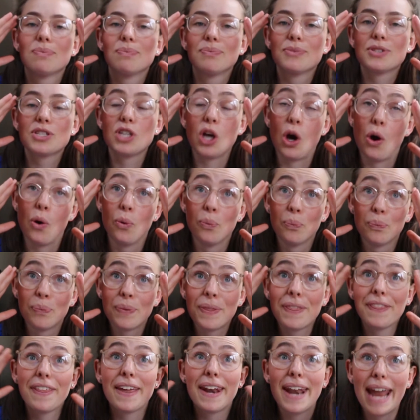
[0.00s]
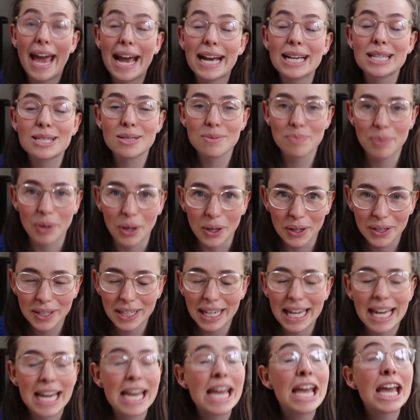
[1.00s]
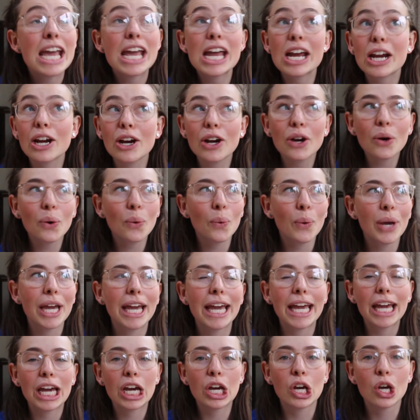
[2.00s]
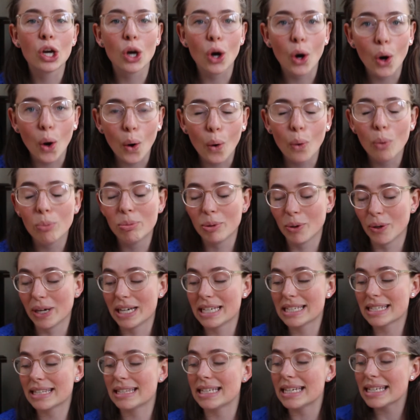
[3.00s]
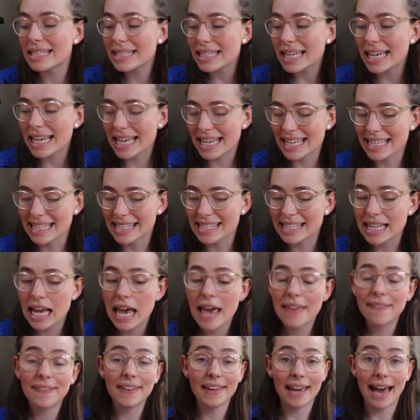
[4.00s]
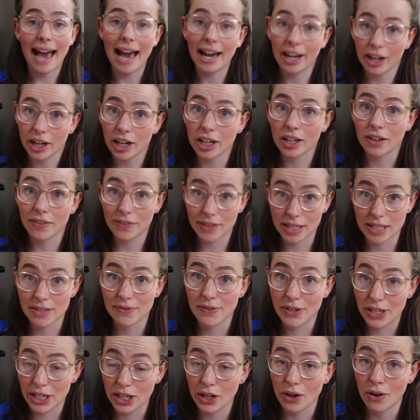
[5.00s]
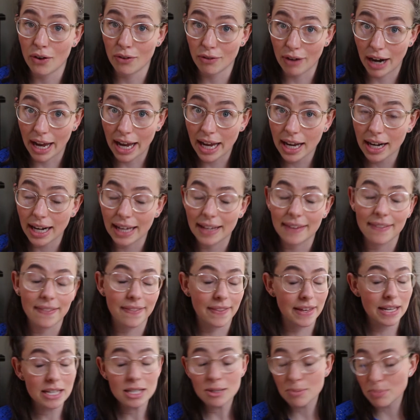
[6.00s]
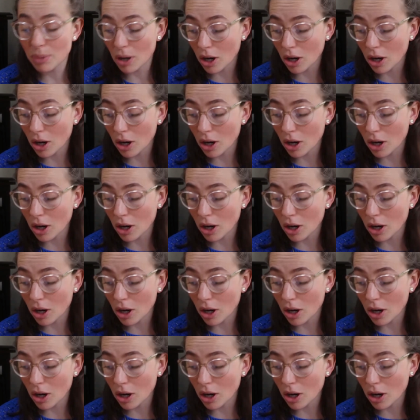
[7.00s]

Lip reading: So the next book, here we go, boys. This is the anchor of this video, right? Like, this